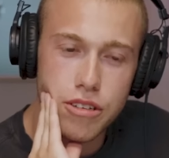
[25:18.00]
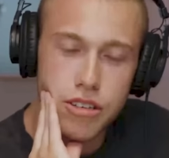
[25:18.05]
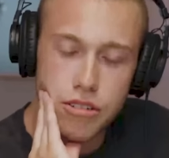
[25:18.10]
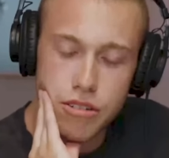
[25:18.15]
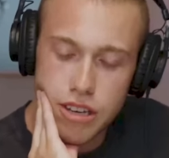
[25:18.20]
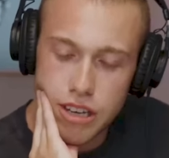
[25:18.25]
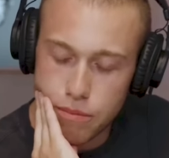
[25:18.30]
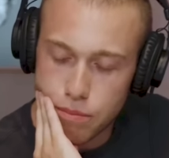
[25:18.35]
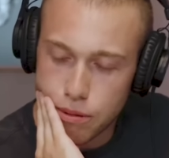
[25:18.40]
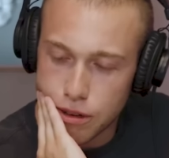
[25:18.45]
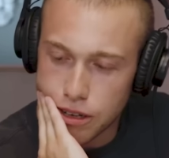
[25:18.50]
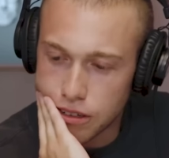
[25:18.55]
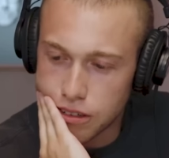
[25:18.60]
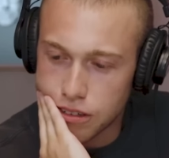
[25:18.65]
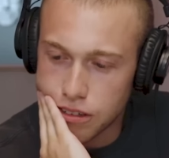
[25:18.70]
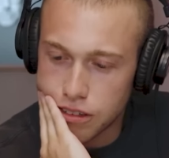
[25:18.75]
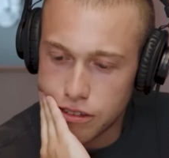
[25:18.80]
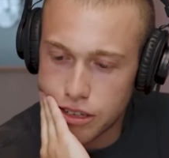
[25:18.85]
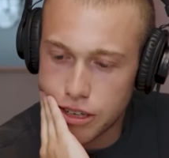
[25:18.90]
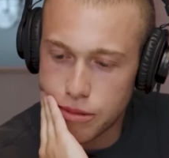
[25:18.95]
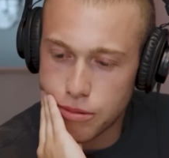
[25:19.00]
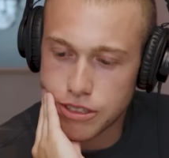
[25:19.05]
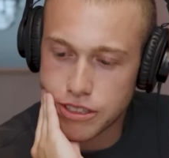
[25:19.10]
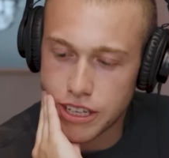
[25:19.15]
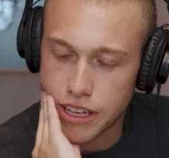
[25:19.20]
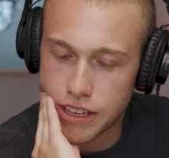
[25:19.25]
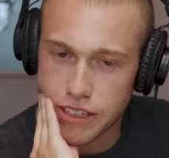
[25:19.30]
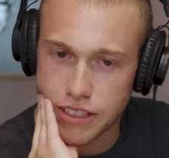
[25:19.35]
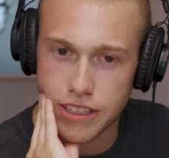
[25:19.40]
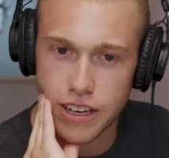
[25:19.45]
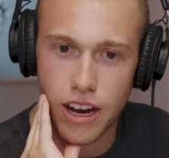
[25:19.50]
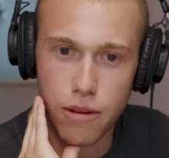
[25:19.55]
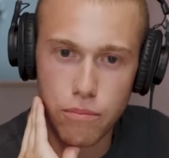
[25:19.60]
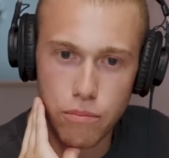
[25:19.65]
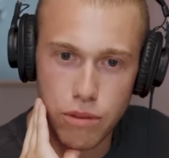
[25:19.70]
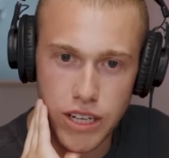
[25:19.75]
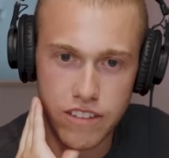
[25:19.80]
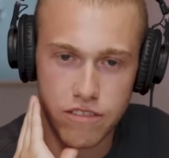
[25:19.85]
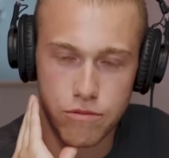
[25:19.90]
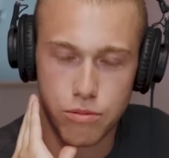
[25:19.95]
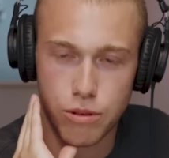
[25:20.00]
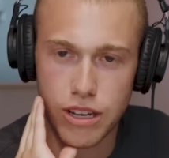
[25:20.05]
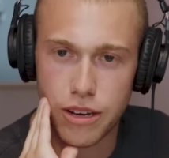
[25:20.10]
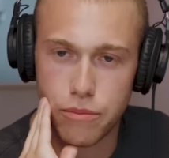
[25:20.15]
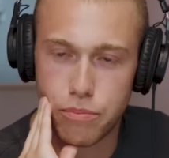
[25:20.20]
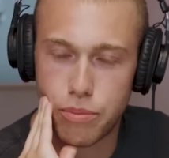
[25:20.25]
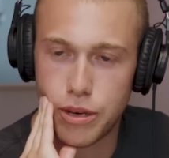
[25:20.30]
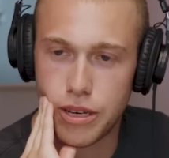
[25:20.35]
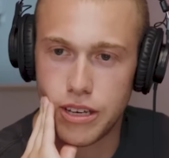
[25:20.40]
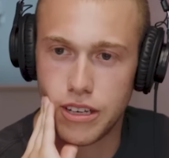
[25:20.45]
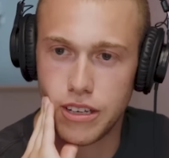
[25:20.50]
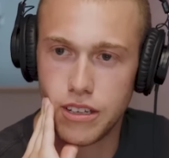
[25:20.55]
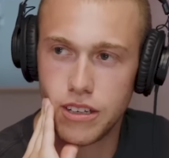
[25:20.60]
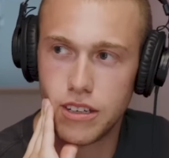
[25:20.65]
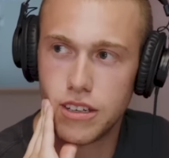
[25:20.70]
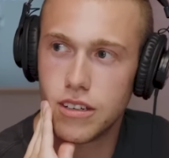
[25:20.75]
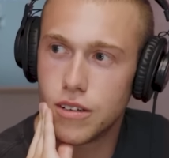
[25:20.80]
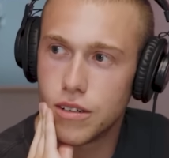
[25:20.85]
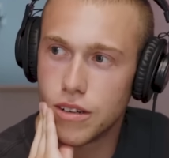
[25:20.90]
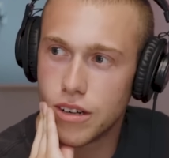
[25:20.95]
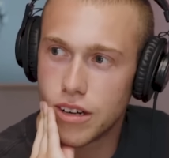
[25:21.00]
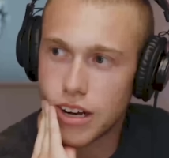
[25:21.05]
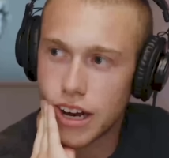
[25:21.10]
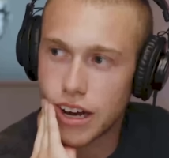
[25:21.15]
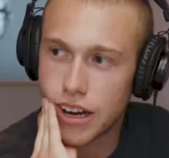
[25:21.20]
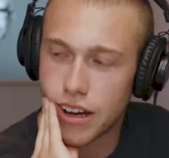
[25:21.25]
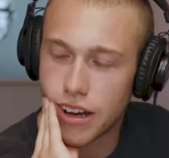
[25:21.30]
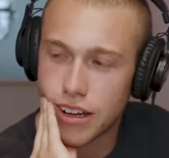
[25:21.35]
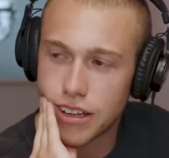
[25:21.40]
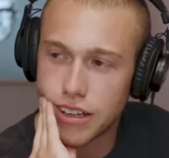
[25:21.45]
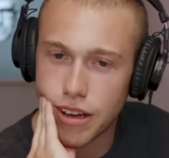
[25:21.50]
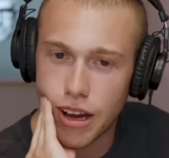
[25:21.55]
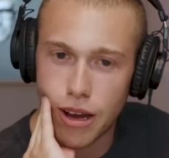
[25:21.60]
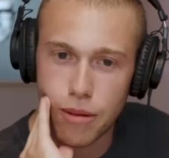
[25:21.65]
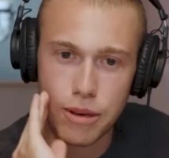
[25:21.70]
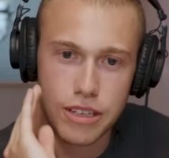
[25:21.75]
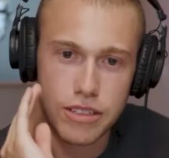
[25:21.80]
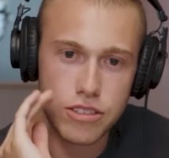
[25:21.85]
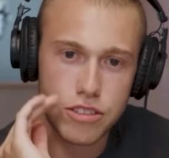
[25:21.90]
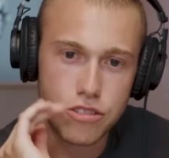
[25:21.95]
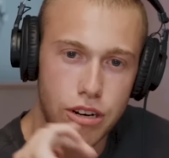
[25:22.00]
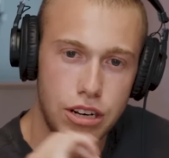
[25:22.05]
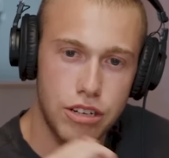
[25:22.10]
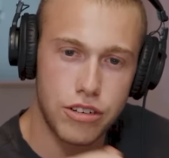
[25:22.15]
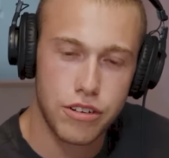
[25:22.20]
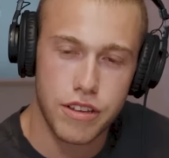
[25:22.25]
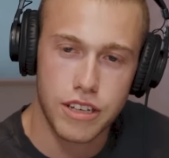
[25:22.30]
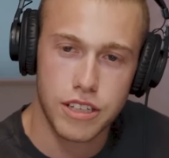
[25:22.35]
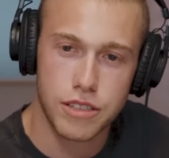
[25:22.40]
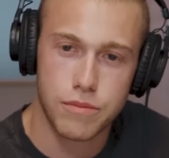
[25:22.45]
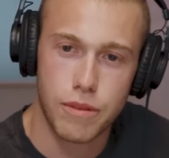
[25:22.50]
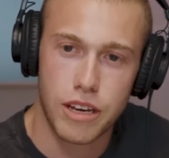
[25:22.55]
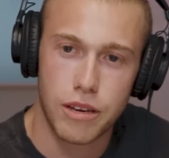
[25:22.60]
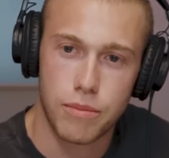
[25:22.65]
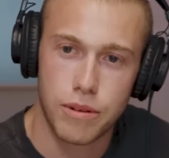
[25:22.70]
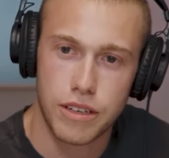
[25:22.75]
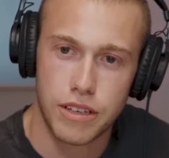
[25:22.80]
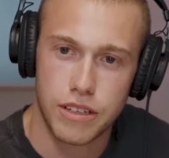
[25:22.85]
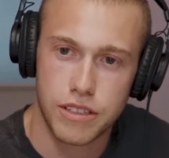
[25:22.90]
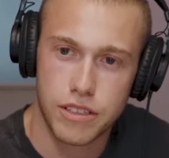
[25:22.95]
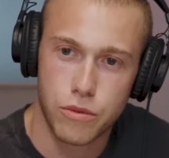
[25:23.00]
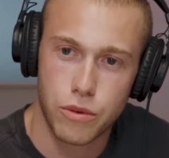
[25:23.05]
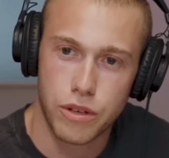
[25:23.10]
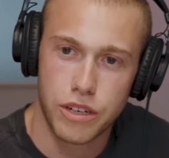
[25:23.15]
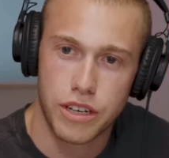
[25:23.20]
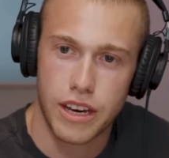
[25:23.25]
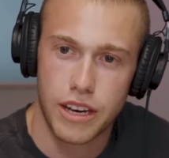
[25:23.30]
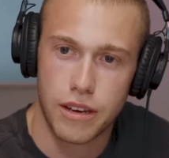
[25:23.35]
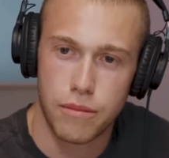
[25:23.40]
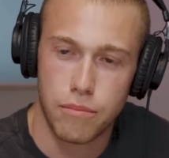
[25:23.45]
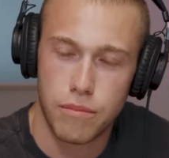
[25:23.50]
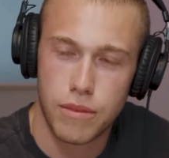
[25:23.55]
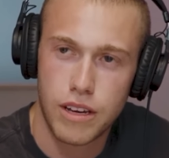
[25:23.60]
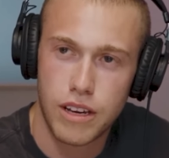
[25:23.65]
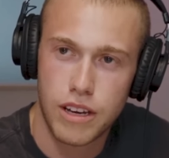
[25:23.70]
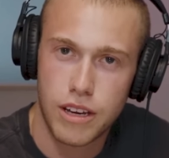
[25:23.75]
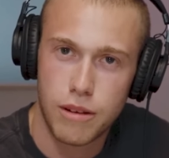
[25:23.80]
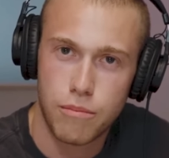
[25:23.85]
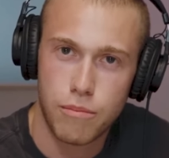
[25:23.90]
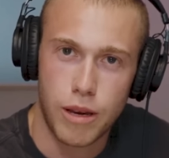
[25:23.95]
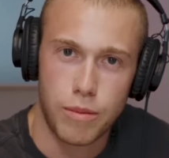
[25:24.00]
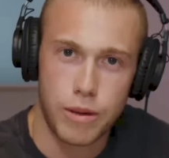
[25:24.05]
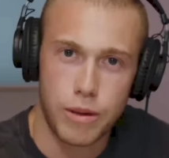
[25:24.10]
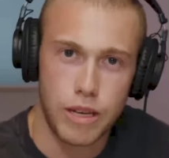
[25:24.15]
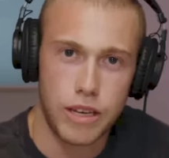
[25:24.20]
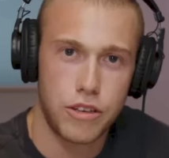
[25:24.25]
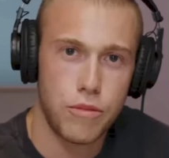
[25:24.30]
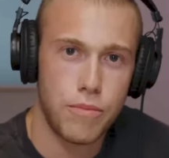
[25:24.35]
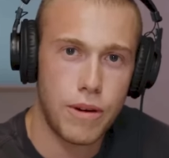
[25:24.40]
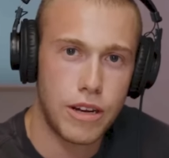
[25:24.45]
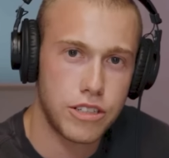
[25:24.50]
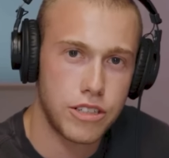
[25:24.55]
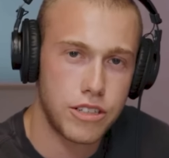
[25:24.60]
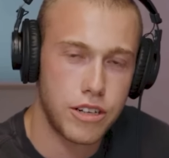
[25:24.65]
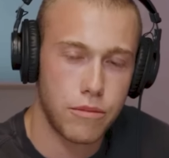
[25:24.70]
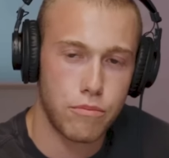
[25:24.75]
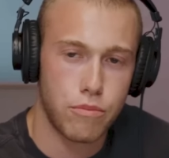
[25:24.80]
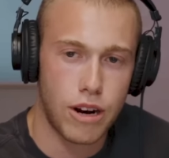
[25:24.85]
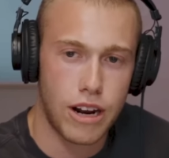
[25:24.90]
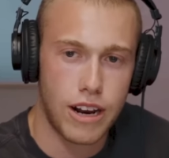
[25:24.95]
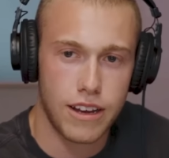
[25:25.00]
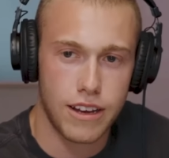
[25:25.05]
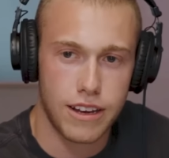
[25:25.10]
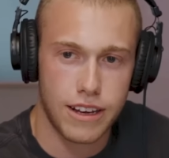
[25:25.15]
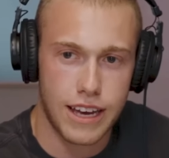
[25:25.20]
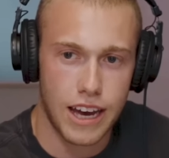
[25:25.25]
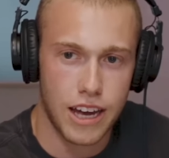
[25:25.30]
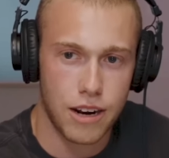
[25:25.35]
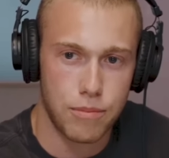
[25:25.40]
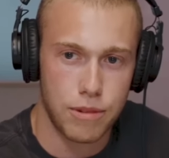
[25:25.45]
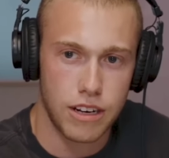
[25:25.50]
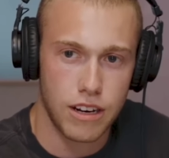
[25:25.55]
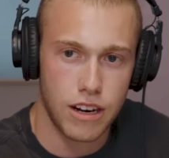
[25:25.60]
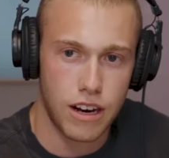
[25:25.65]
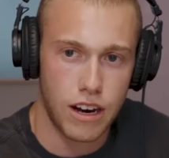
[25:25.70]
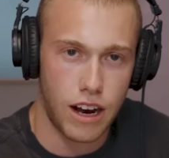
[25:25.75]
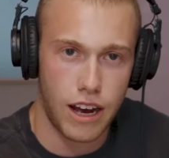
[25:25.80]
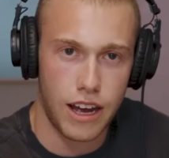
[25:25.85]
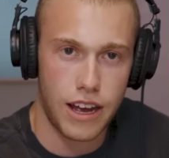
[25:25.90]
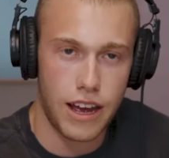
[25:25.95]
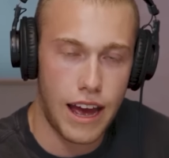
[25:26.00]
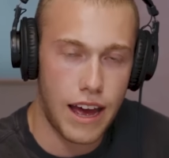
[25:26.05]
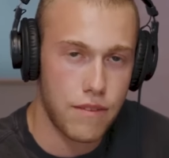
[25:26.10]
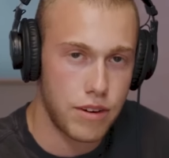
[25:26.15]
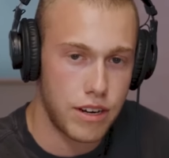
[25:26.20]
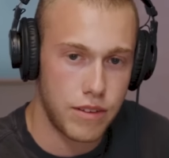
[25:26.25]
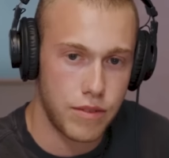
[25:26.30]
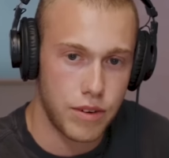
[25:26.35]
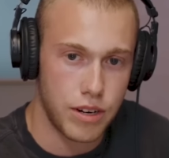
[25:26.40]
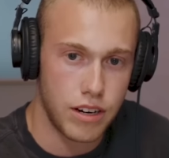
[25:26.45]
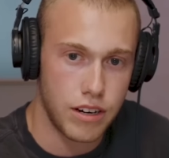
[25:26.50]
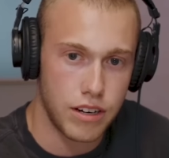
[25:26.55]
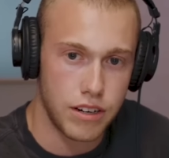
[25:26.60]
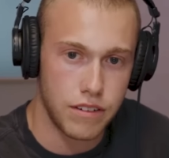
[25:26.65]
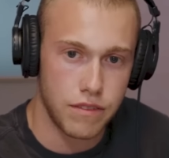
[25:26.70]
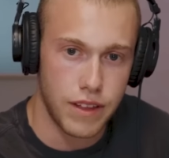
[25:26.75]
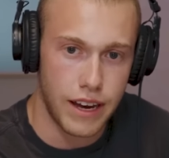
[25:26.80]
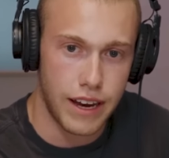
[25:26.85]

You keep on saying this unbelievable IP. I mean, Stranger Things, maybe, Squid Game, maybe. You mentioned Umbrella Academy. I haven't even heard of